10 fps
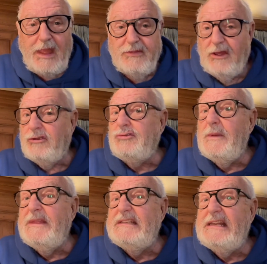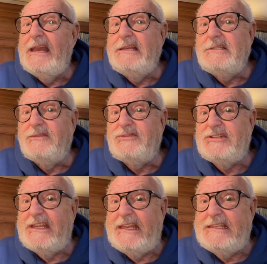Those were the days of
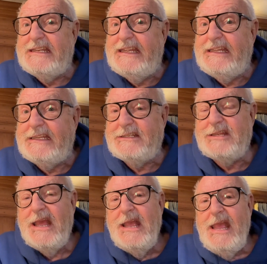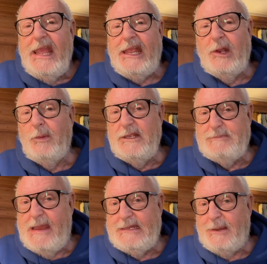CDs. He always
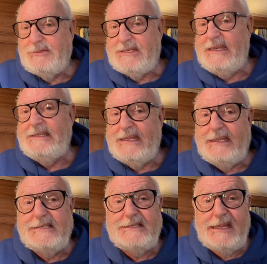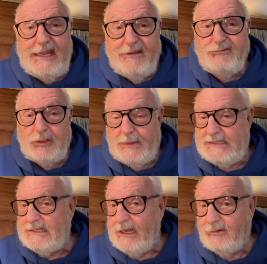made up CDs to give to
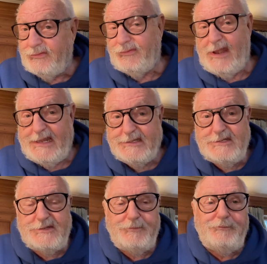his close friends.